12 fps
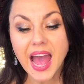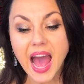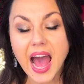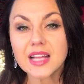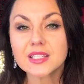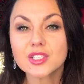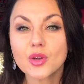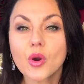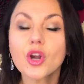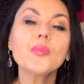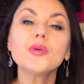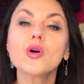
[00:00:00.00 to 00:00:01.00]
And so
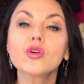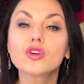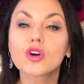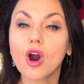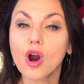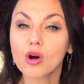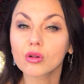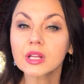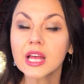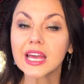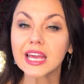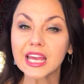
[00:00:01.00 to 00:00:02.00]
what could be your goal
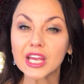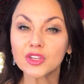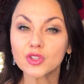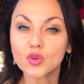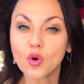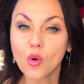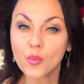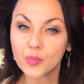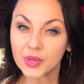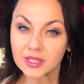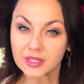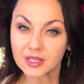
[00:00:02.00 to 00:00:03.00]
in your
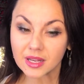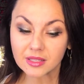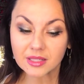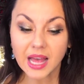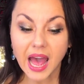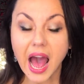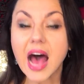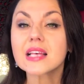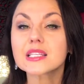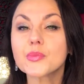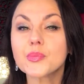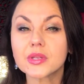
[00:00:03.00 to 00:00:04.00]
business
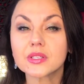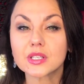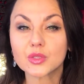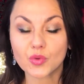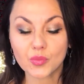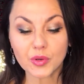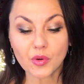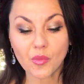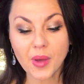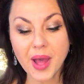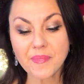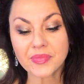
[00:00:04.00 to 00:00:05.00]
as a businesswoman or
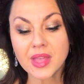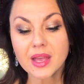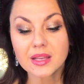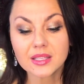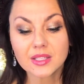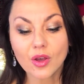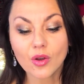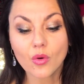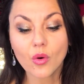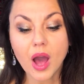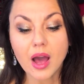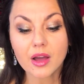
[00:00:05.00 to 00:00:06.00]
man?
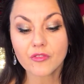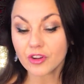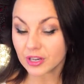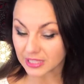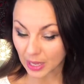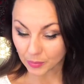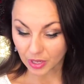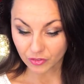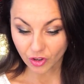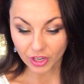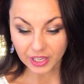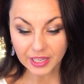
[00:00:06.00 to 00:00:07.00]
So for example, I've
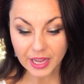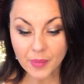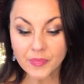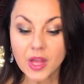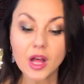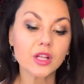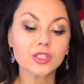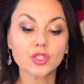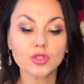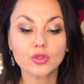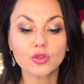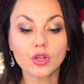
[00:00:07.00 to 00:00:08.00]
got here
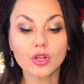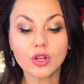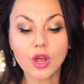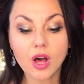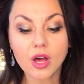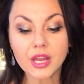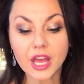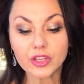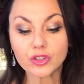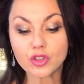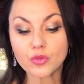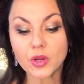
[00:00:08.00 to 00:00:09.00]
to learn a
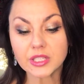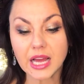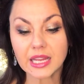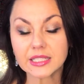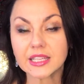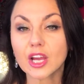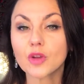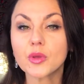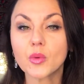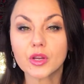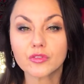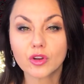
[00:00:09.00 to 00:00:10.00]
new modality. That could
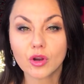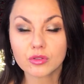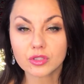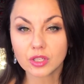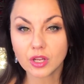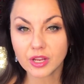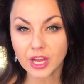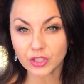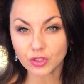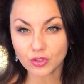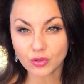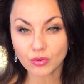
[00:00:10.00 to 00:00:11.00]
be one of your goals, to learn a
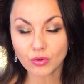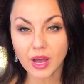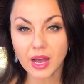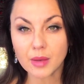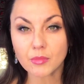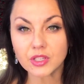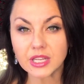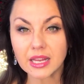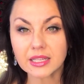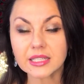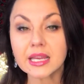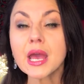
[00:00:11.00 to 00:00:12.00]
new
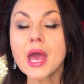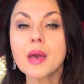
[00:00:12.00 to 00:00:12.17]
modality.